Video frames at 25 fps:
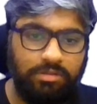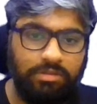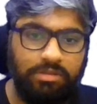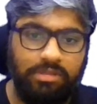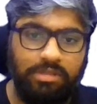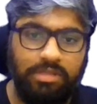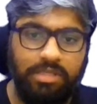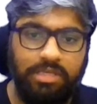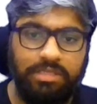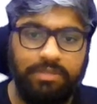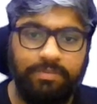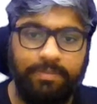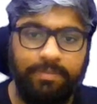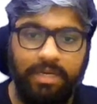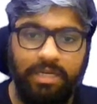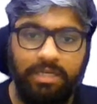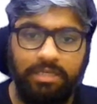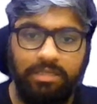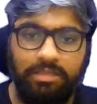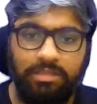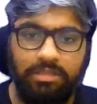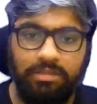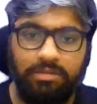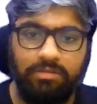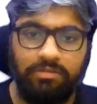This
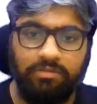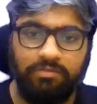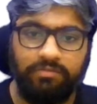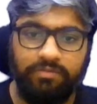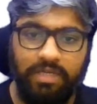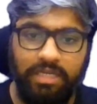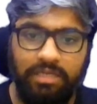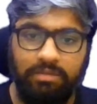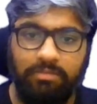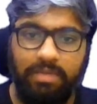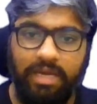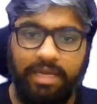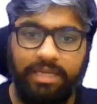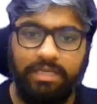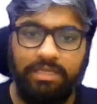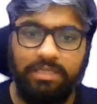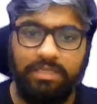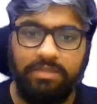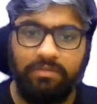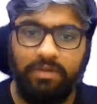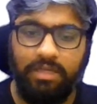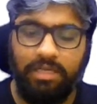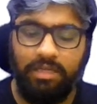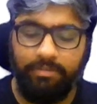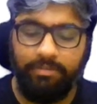part, 1 minus
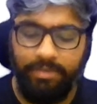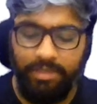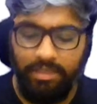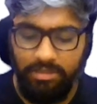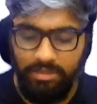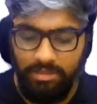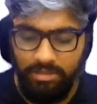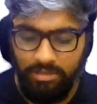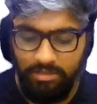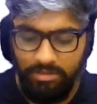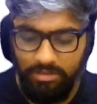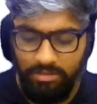wala part.